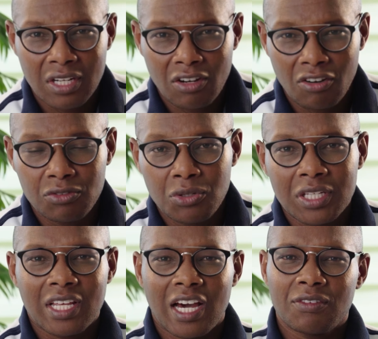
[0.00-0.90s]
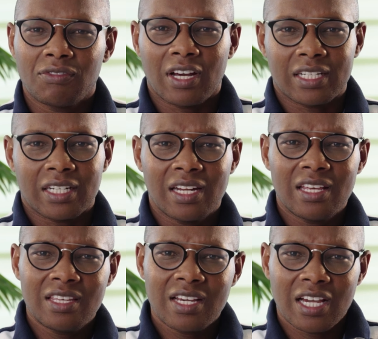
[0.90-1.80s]
of doing that flat. And I
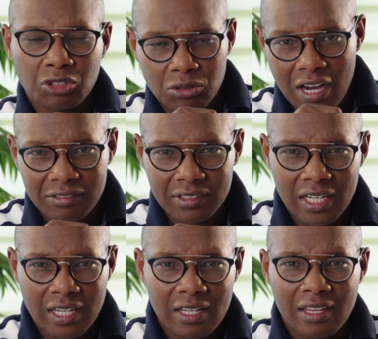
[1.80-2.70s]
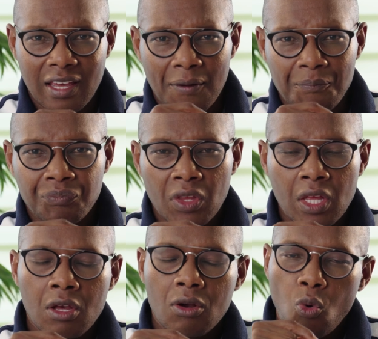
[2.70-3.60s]
think I should have started there.
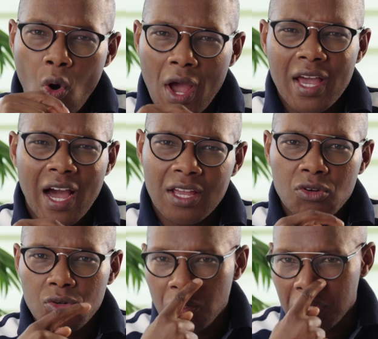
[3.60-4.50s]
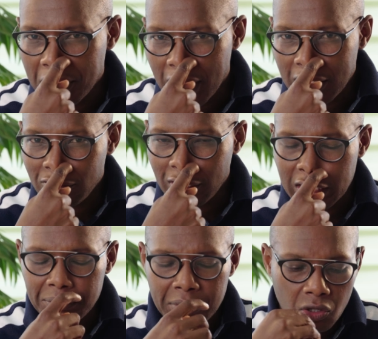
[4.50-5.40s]
Why are you doing that flat?
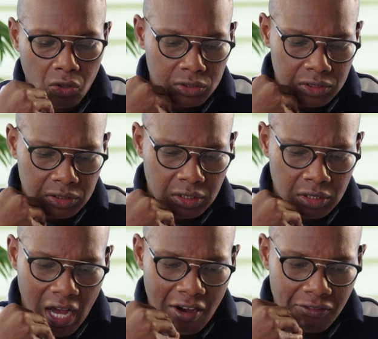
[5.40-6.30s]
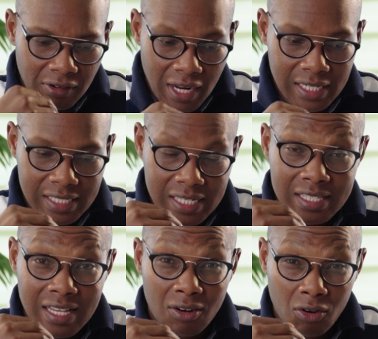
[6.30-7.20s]
Because a flat
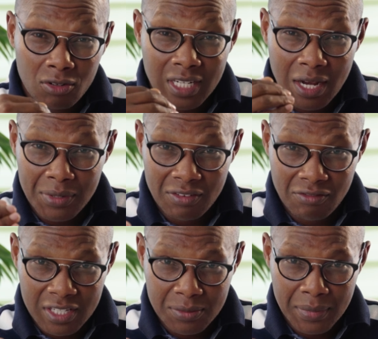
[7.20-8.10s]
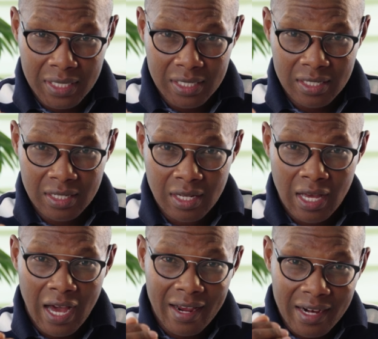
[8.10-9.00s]
is a long-term investment.
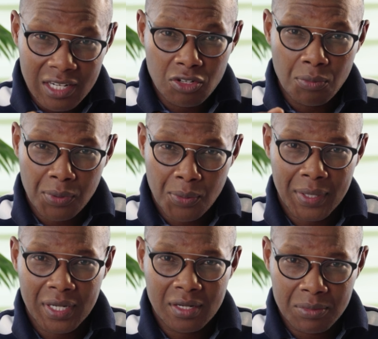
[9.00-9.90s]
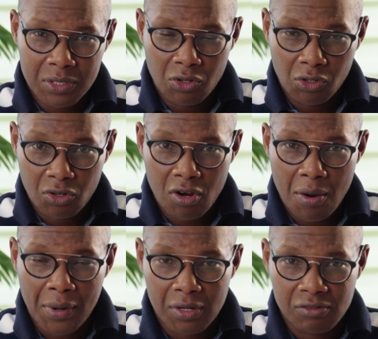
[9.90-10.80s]
A rental property, let me not talk
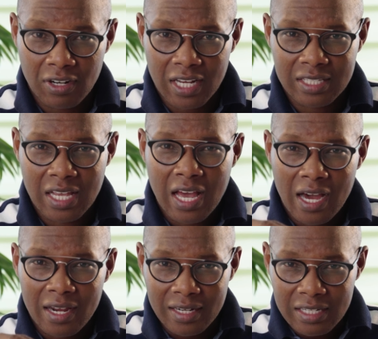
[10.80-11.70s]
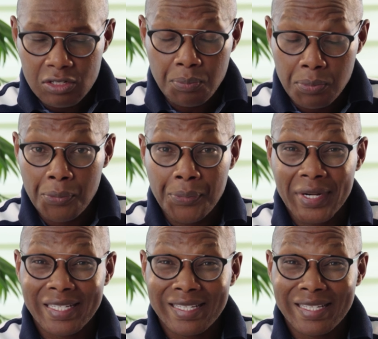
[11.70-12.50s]
about flat. A rental property